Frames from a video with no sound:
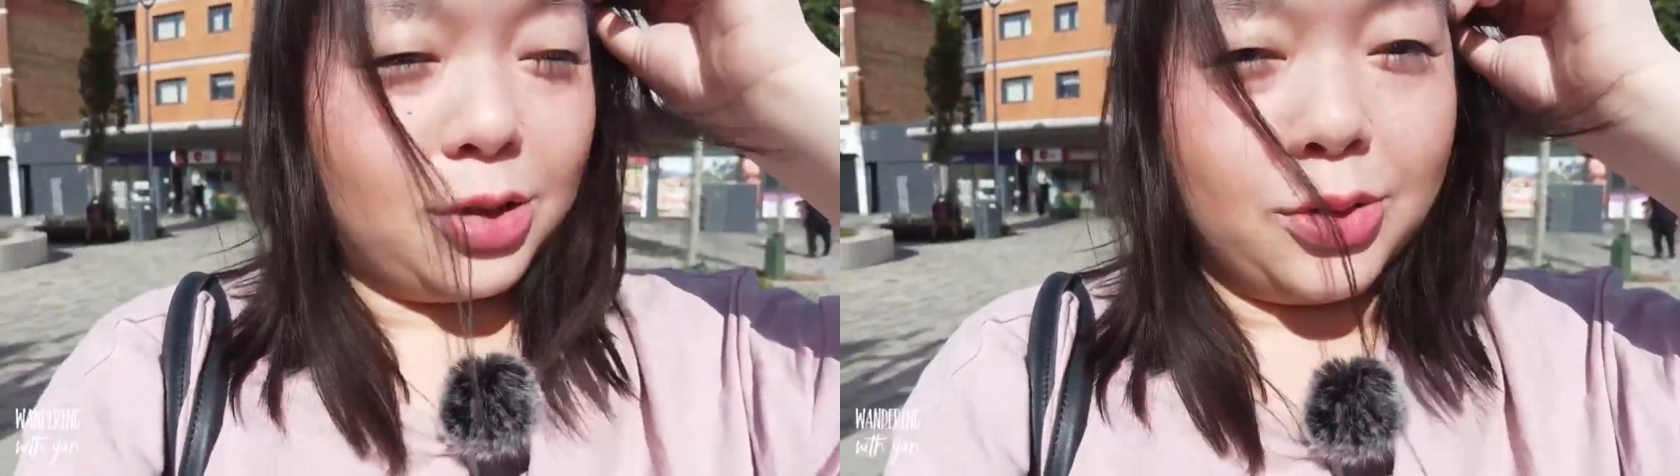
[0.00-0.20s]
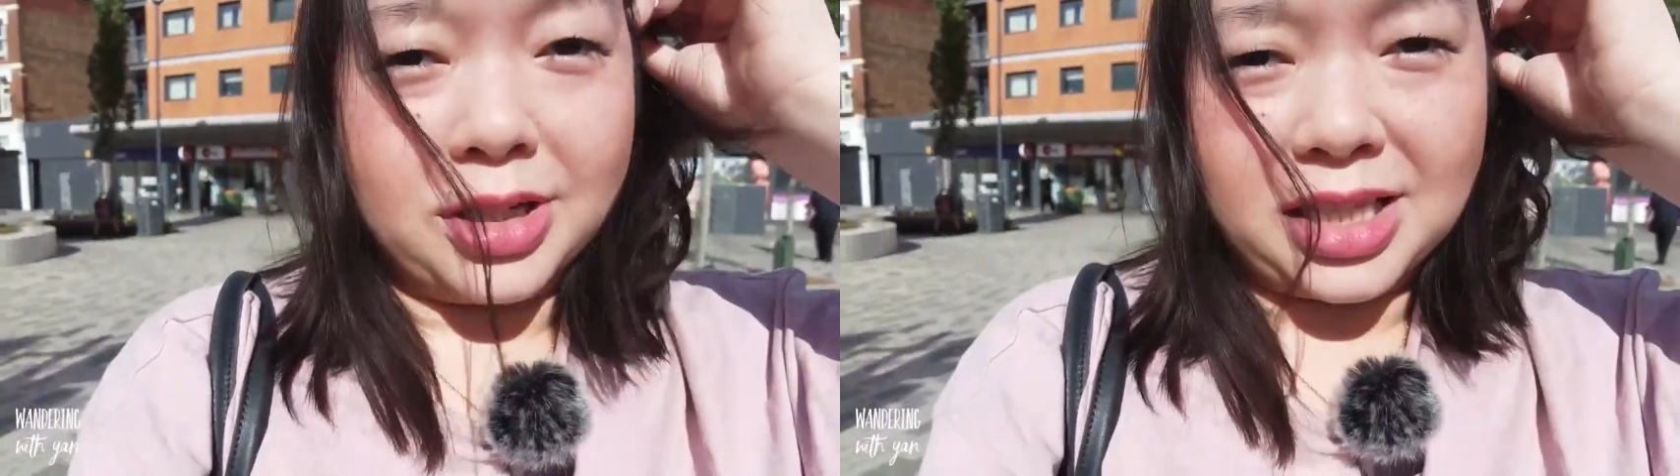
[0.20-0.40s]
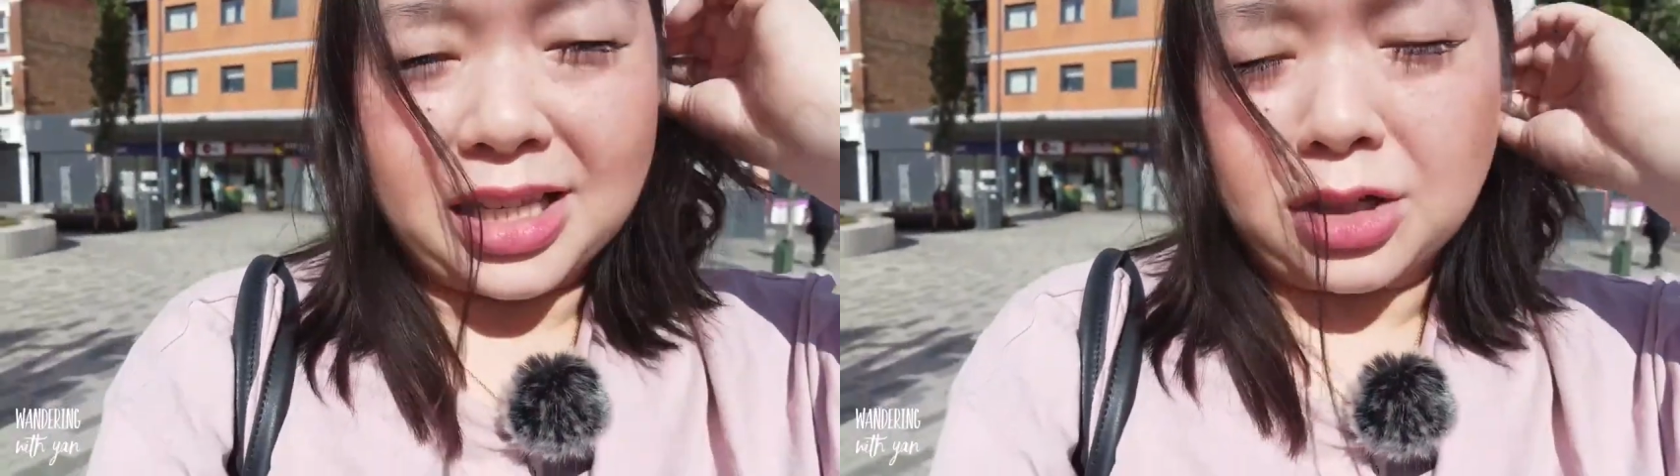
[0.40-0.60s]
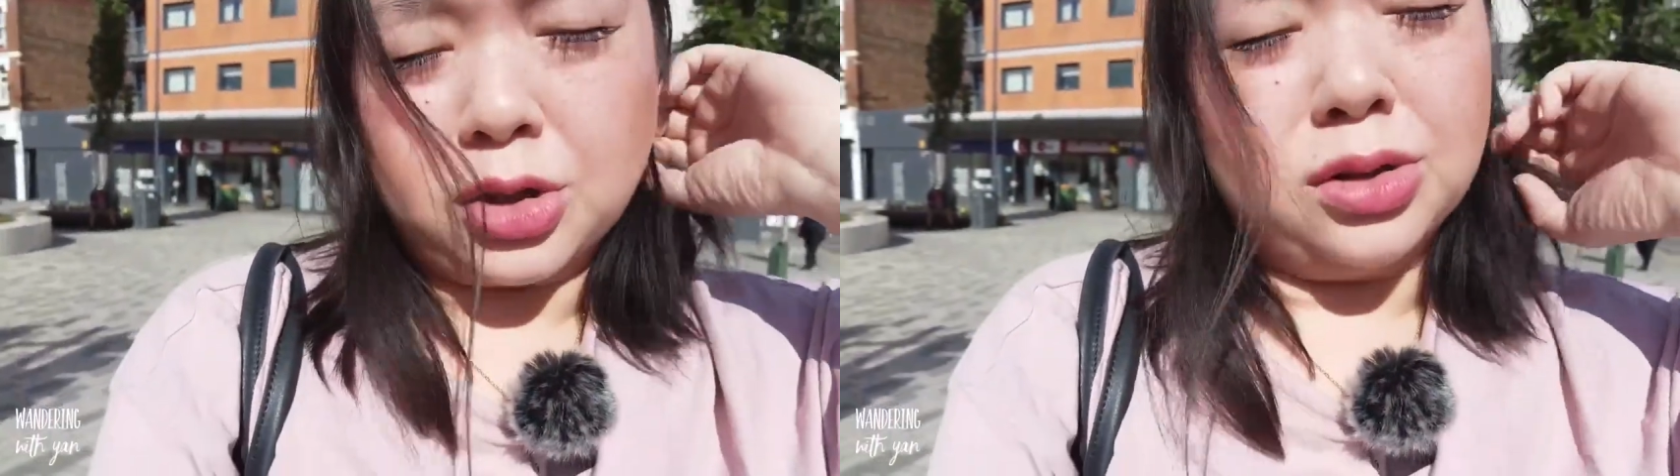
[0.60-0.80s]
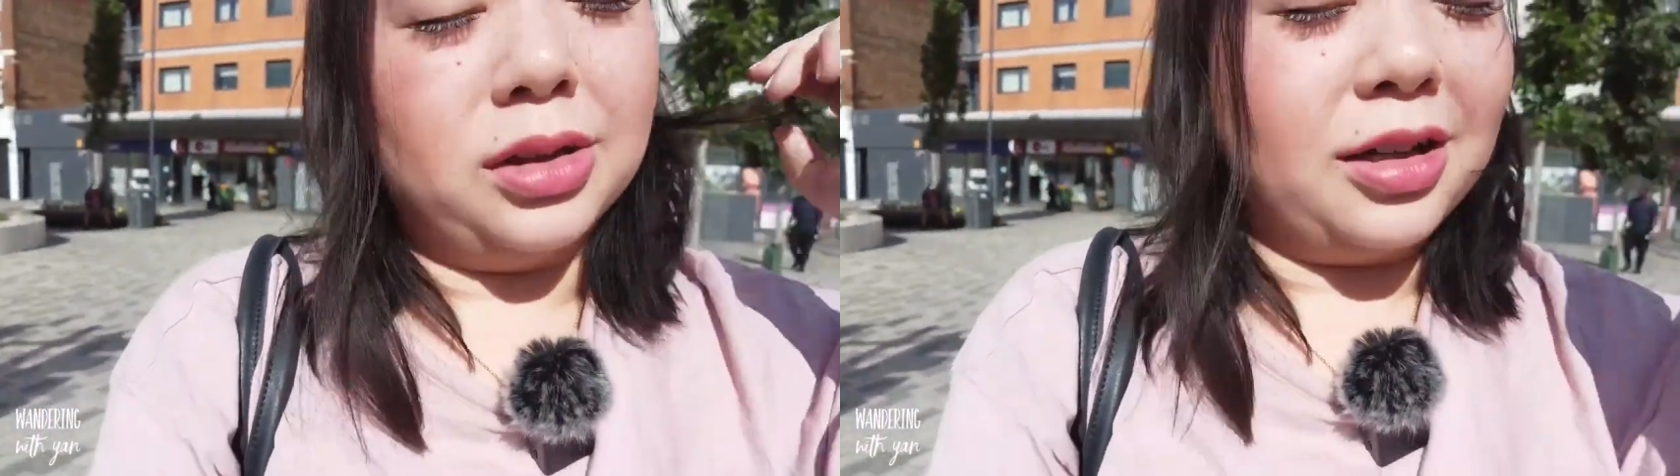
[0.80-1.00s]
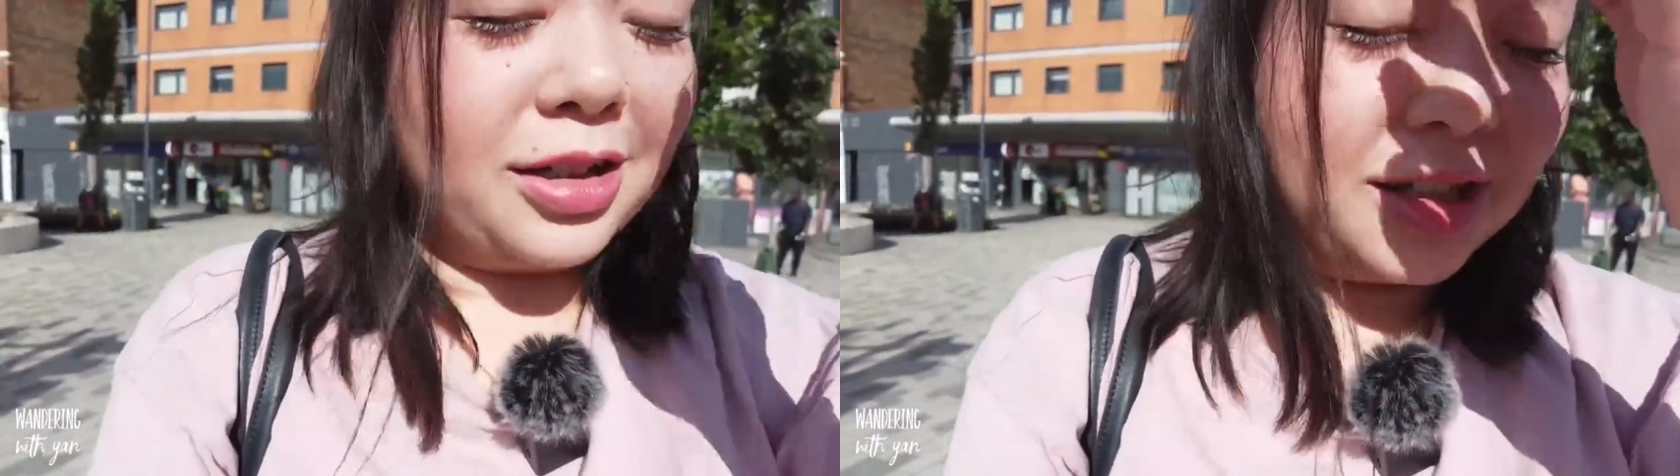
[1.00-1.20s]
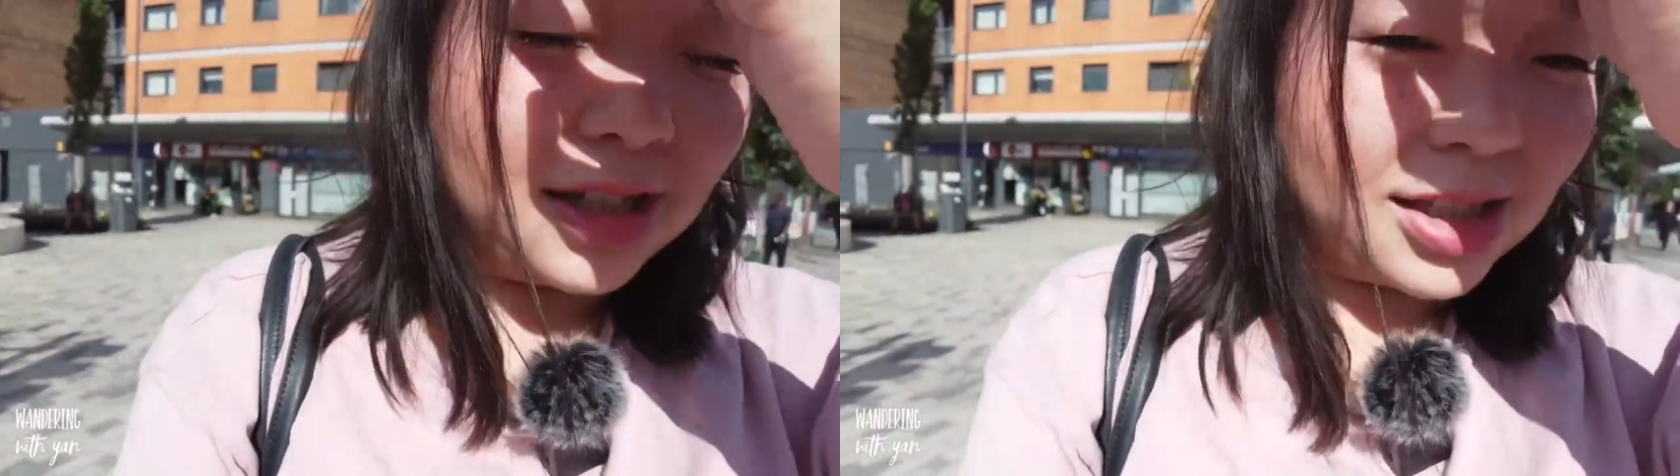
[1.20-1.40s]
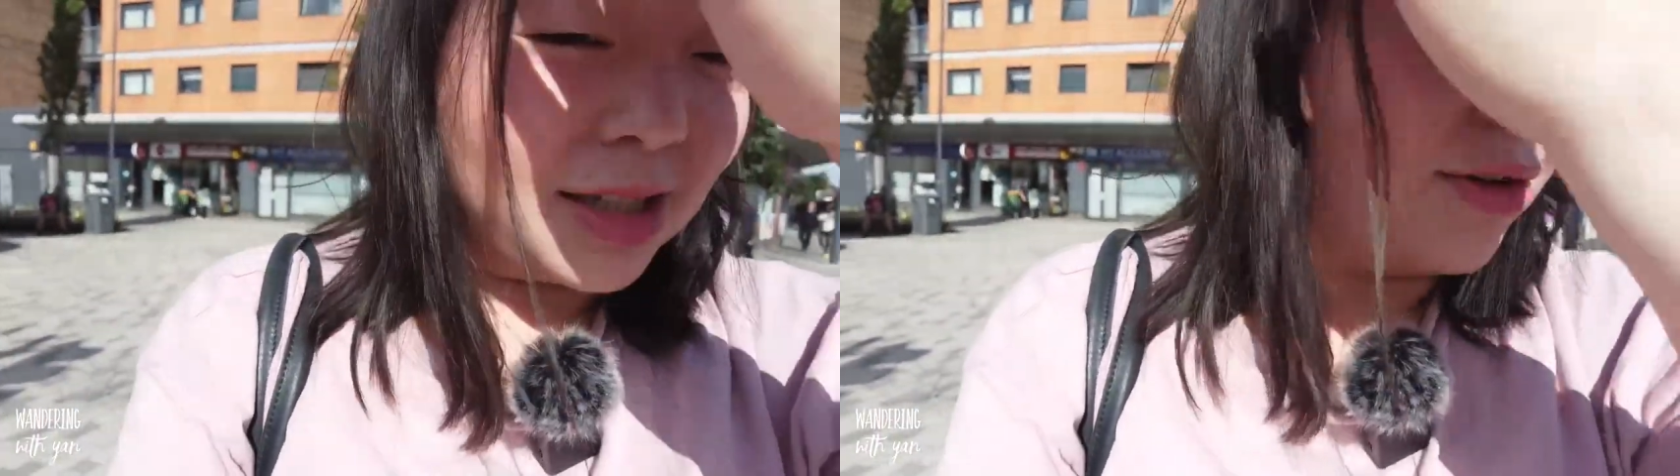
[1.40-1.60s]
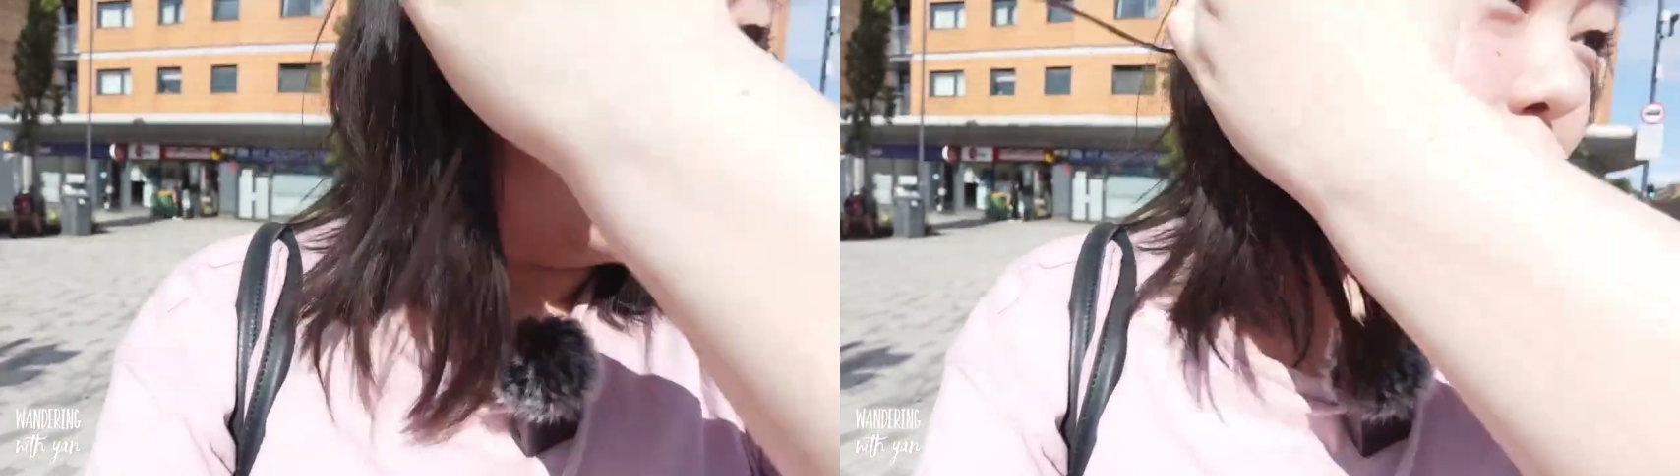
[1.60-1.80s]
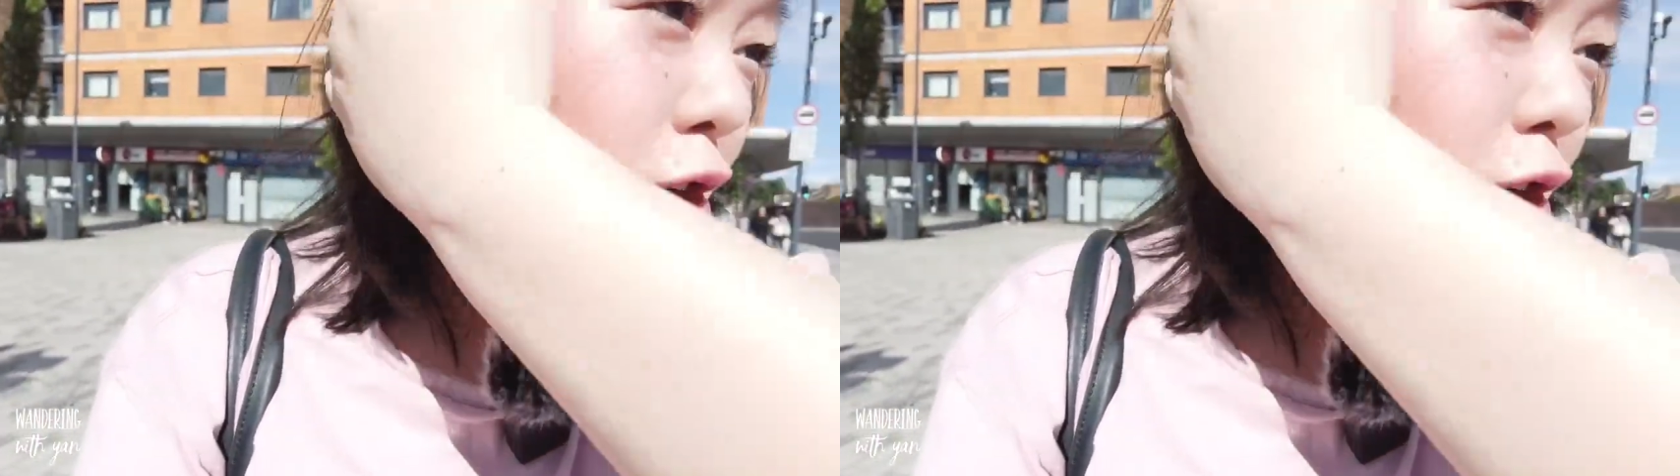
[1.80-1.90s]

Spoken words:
towards central London just to go